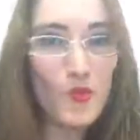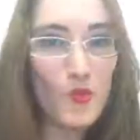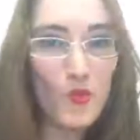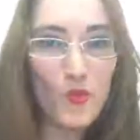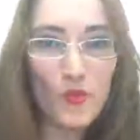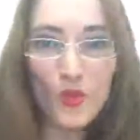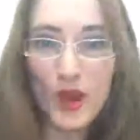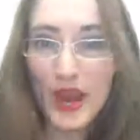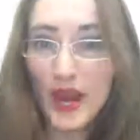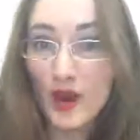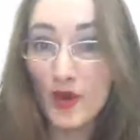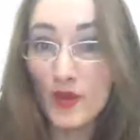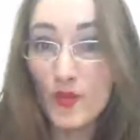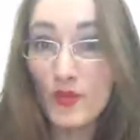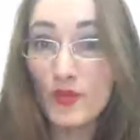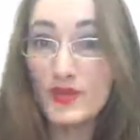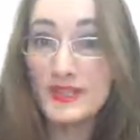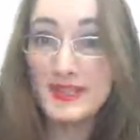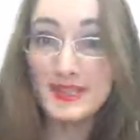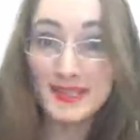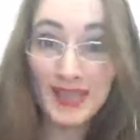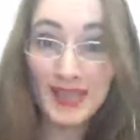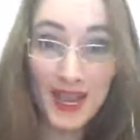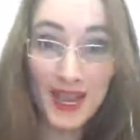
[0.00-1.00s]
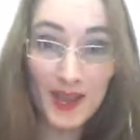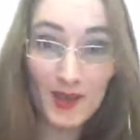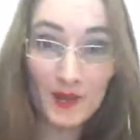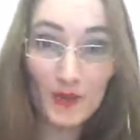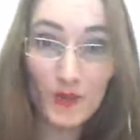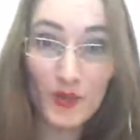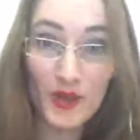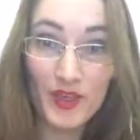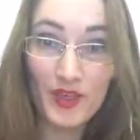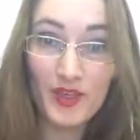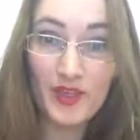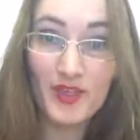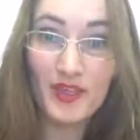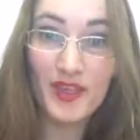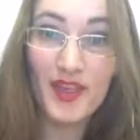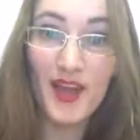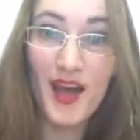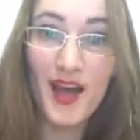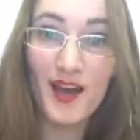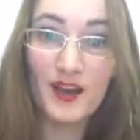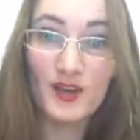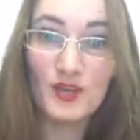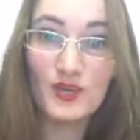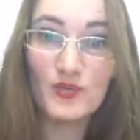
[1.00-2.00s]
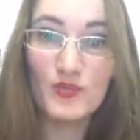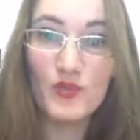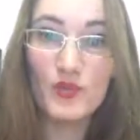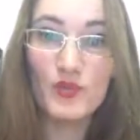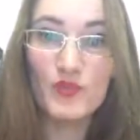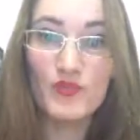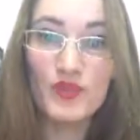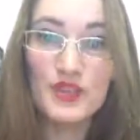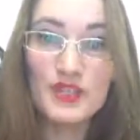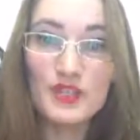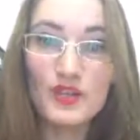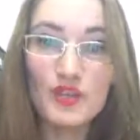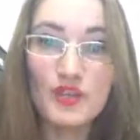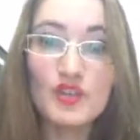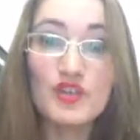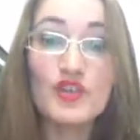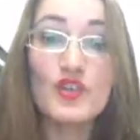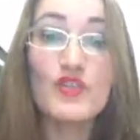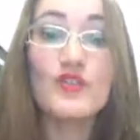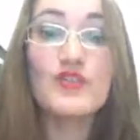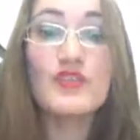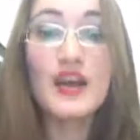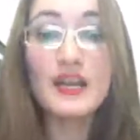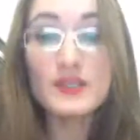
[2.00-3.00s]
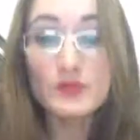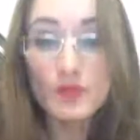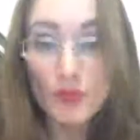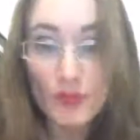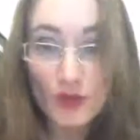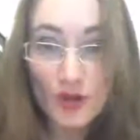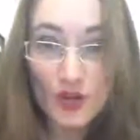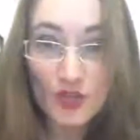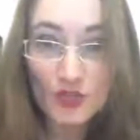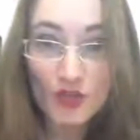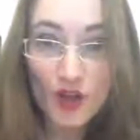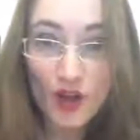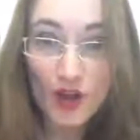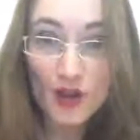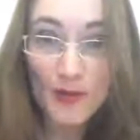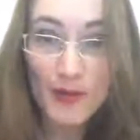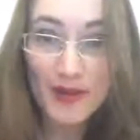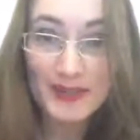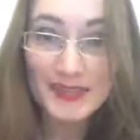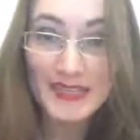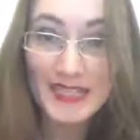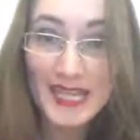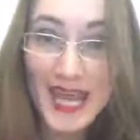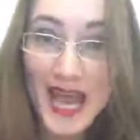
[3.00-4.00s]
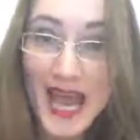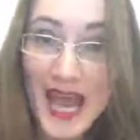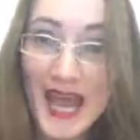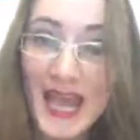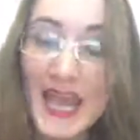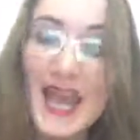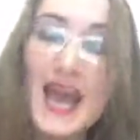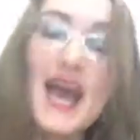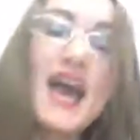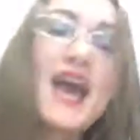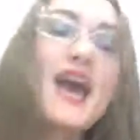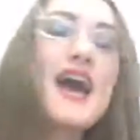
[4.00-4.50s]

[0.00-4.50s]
where we stand with the actual research. So that's what we're going to talk about today.